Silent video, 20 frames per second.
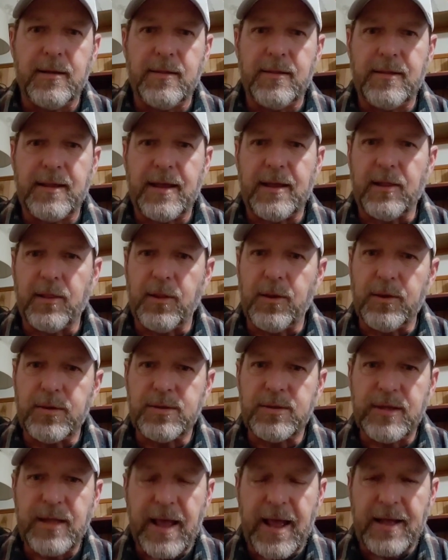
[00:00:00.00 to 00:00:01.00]
that
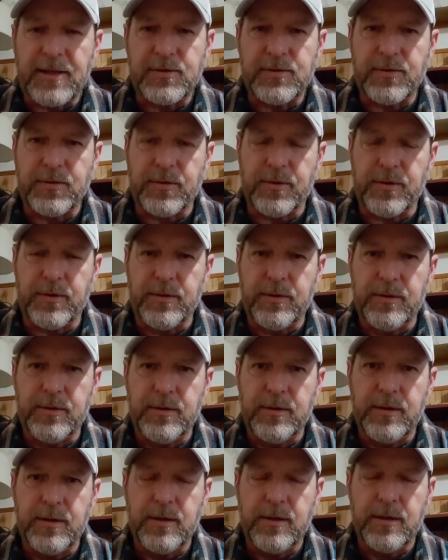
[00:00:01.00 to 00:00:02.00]
looks natural,
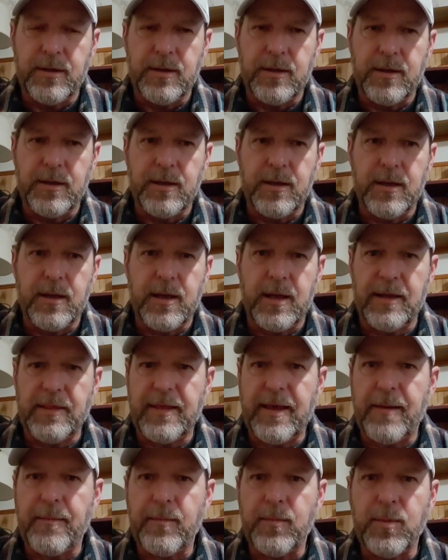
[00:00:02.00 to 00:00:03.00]
and
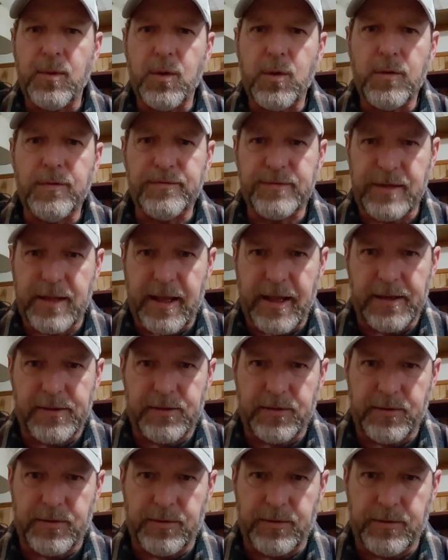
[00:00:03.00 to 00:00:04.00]
that moves
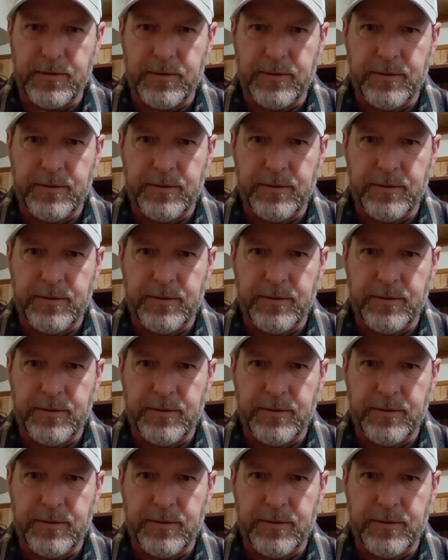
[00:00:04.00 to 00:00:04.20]
natural